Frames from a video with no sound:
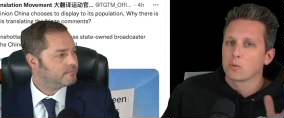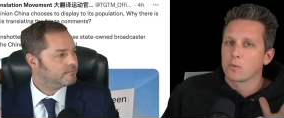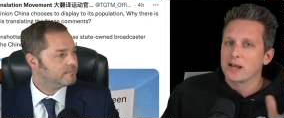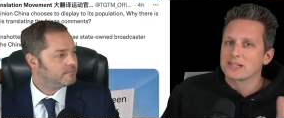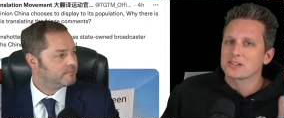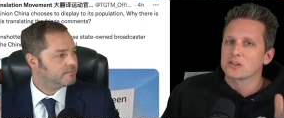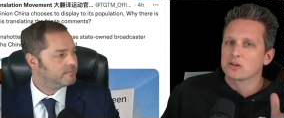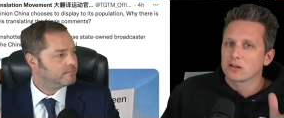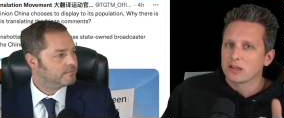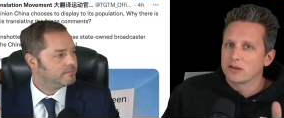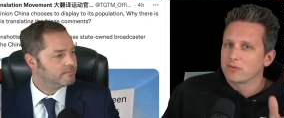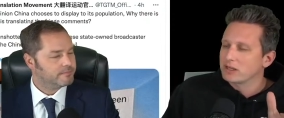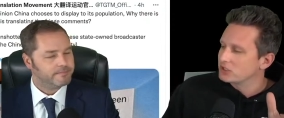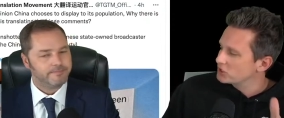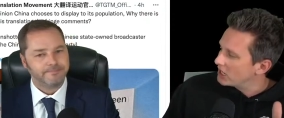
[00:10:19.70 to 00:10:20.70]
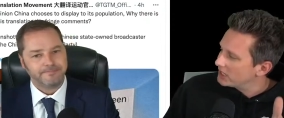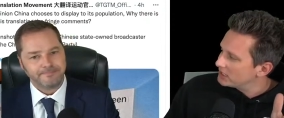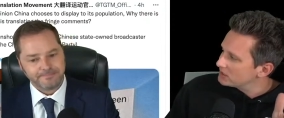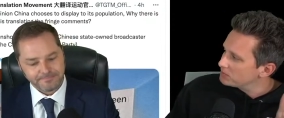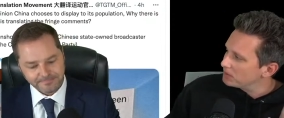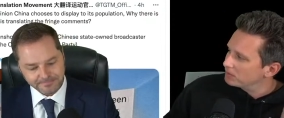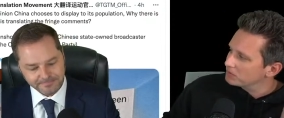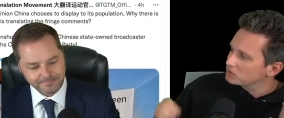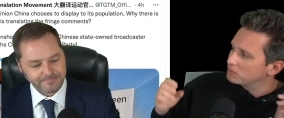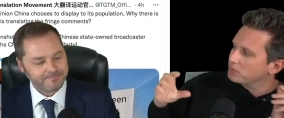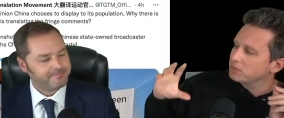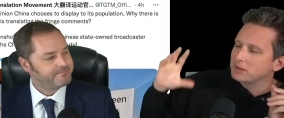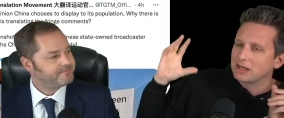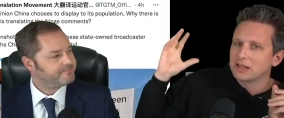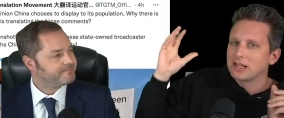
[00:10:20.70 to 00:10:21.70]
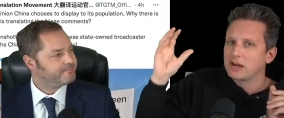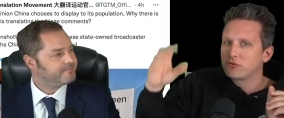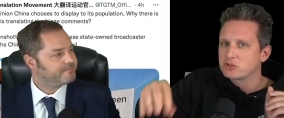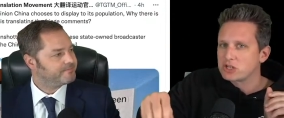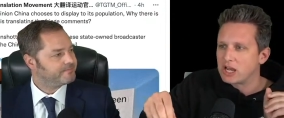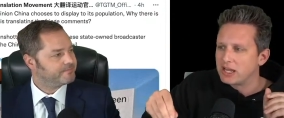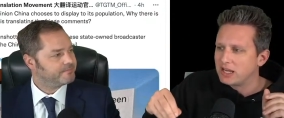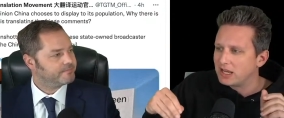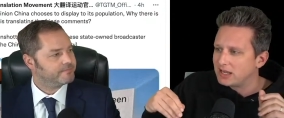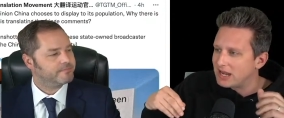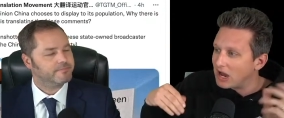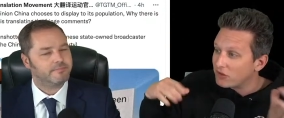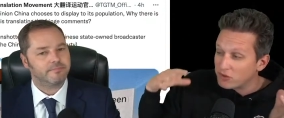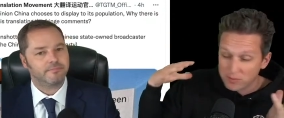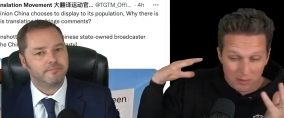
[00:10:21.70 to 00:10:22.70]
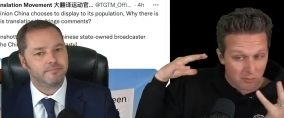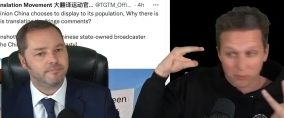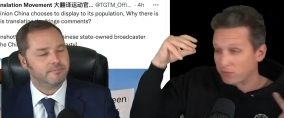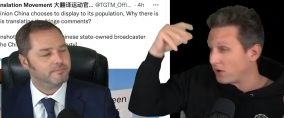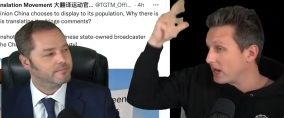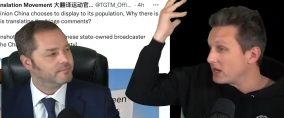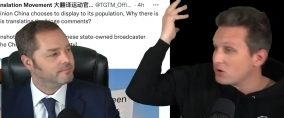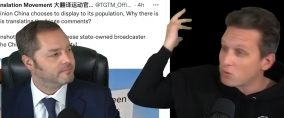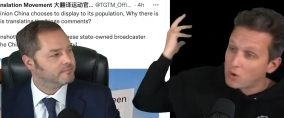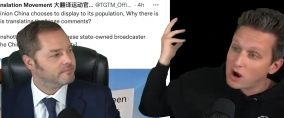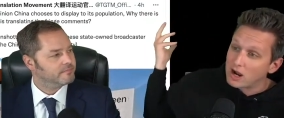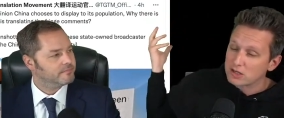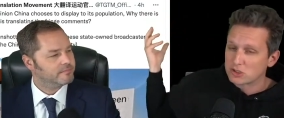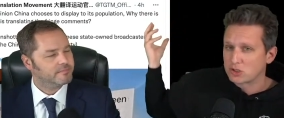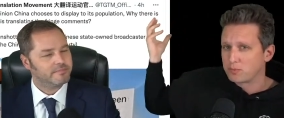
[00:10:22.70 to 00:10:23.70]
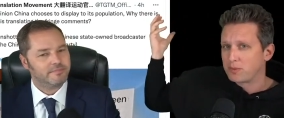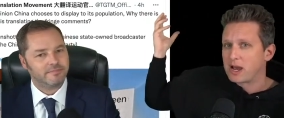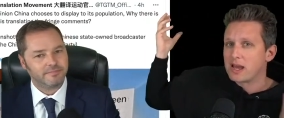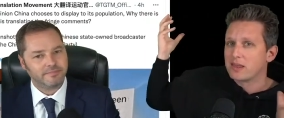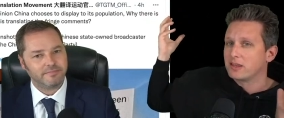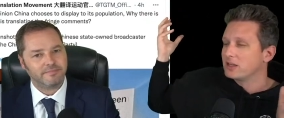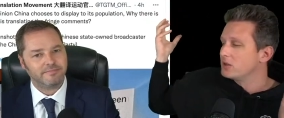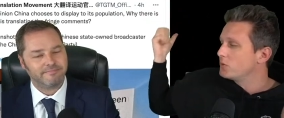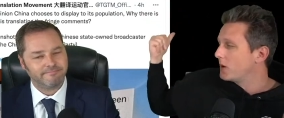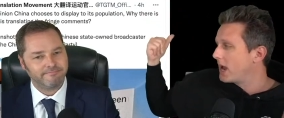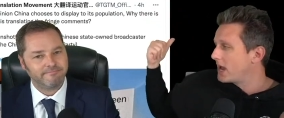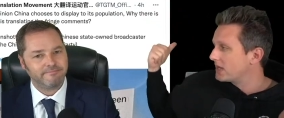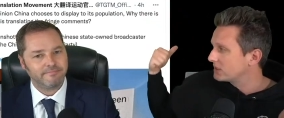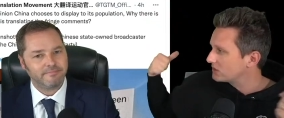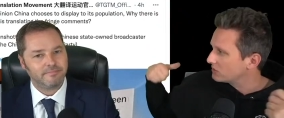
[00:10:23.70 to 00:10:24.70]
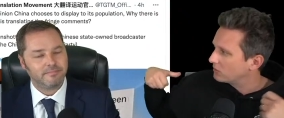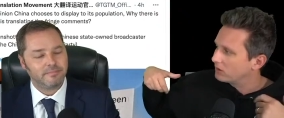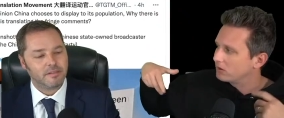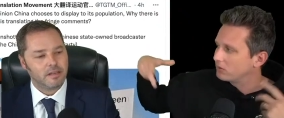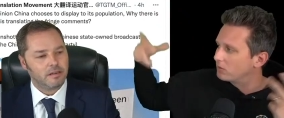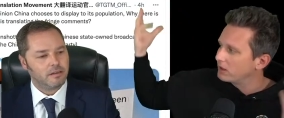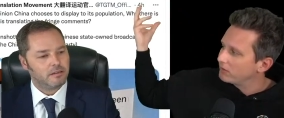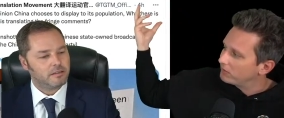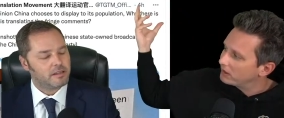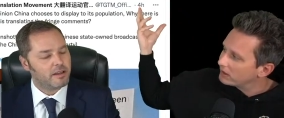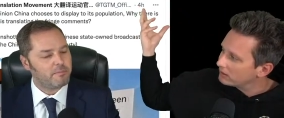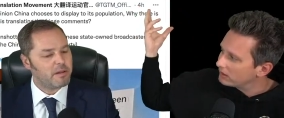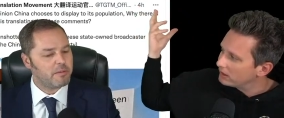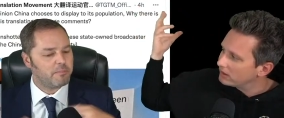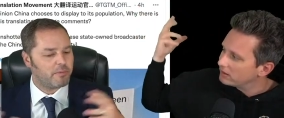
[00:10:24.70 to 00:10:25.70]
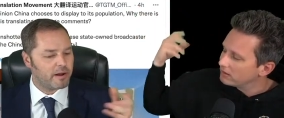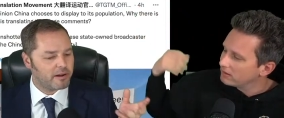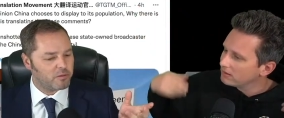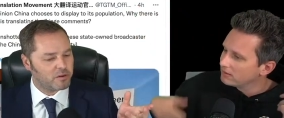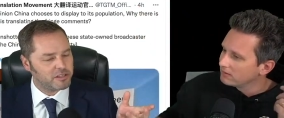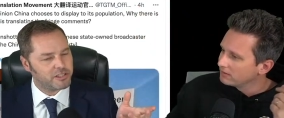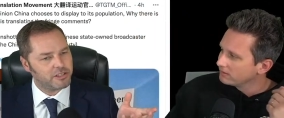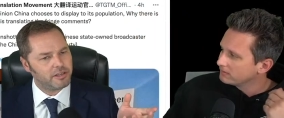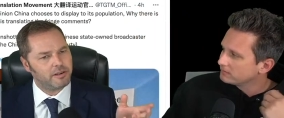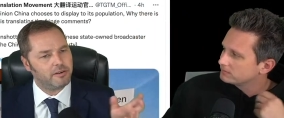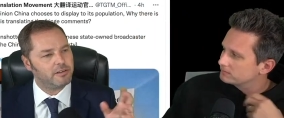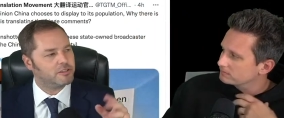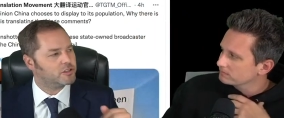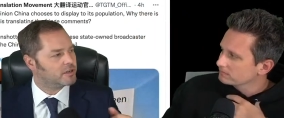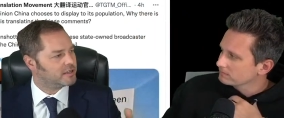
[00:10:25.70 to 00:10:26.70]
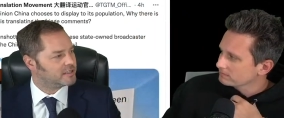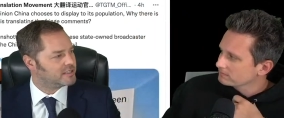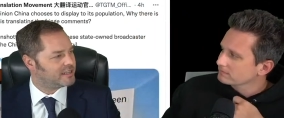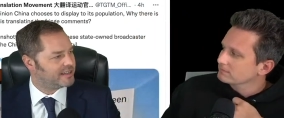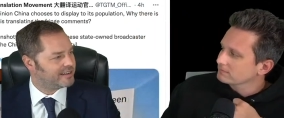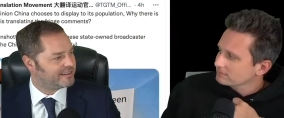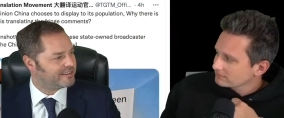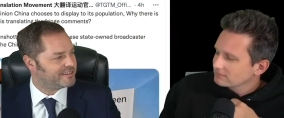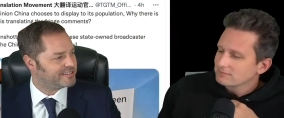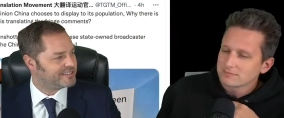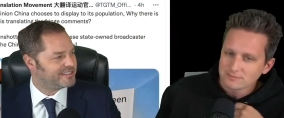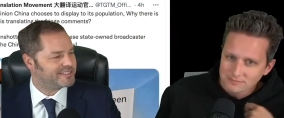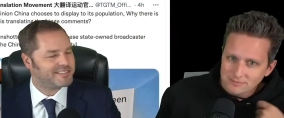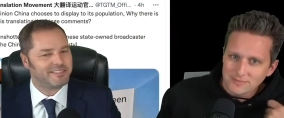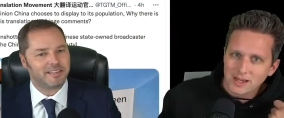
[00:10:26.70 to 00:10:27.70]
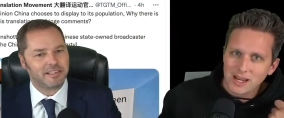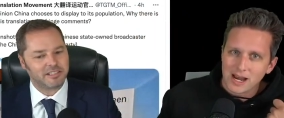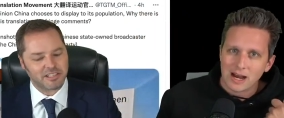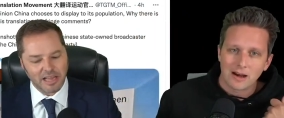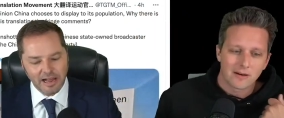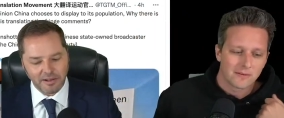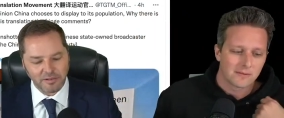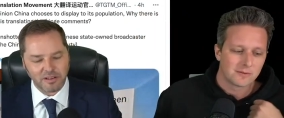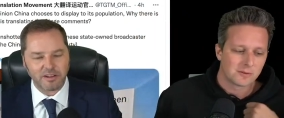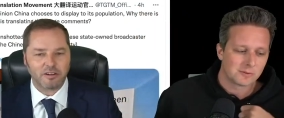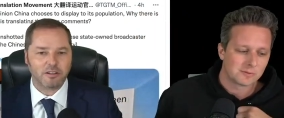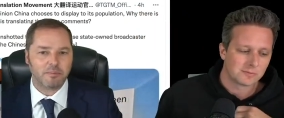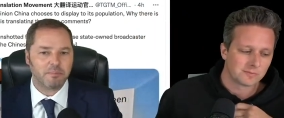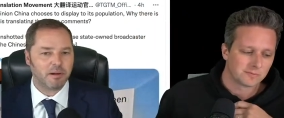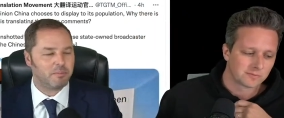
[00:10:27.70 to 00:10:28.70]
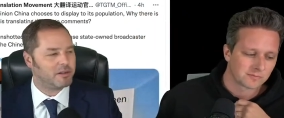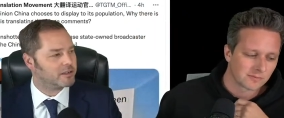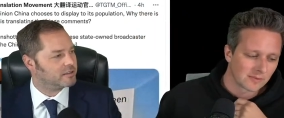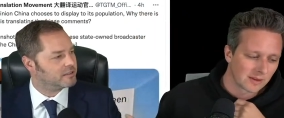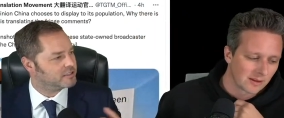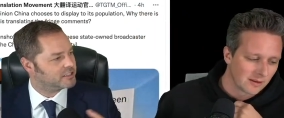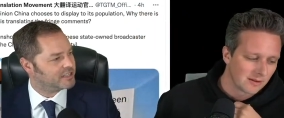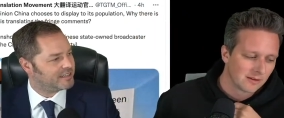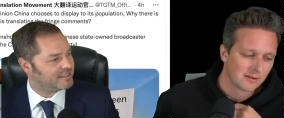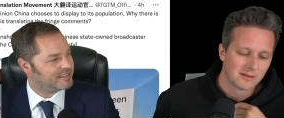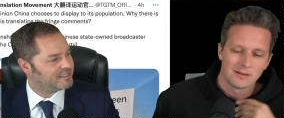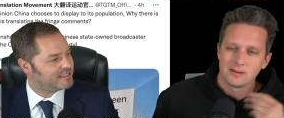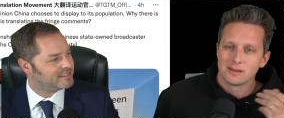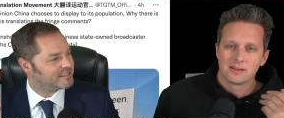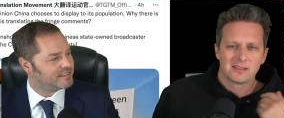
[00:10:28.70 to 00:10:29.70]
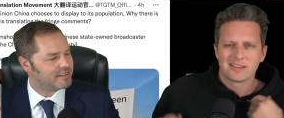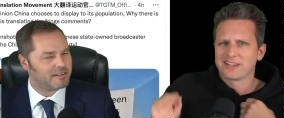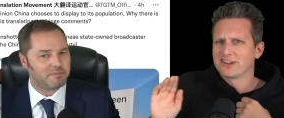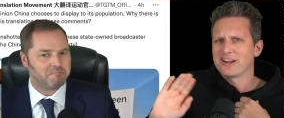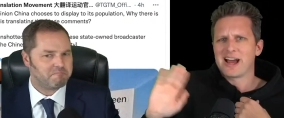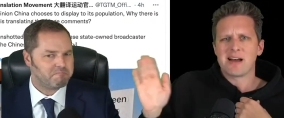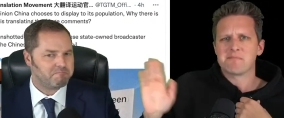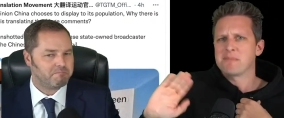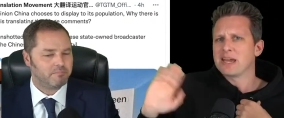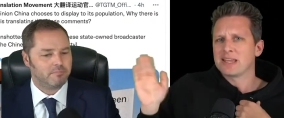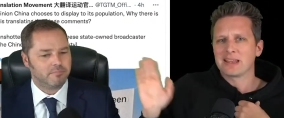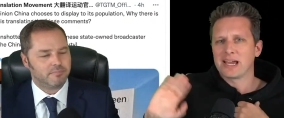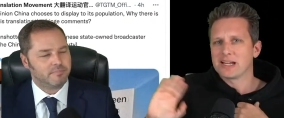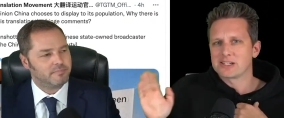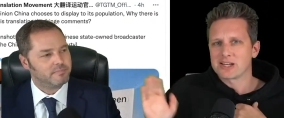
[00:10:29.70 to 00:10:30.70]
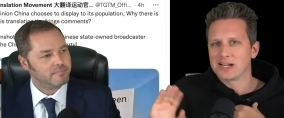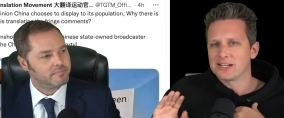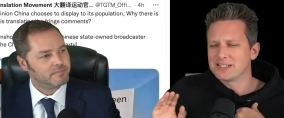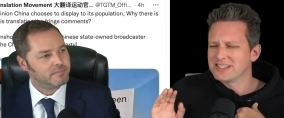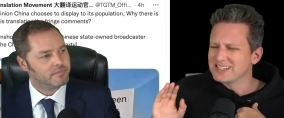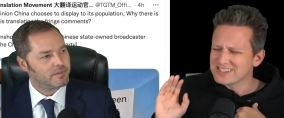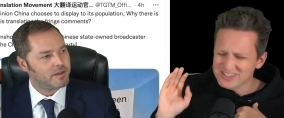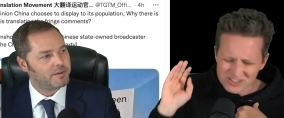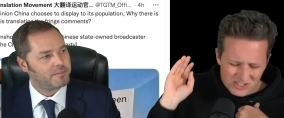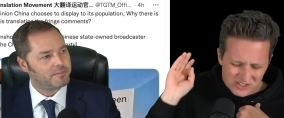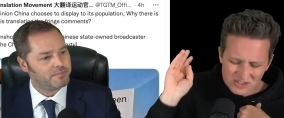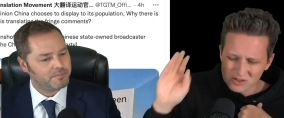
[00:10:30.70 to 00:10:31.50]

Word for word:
Speaker 1: western living chinese people so people that left china and now they've been brainwashed by the us or whatever they've England.
Speaker 2: been brainwashed to go and translate content that's yeah. out there on the public on the chinese internet they're
Speaker 1: not mainland chinese these no. are just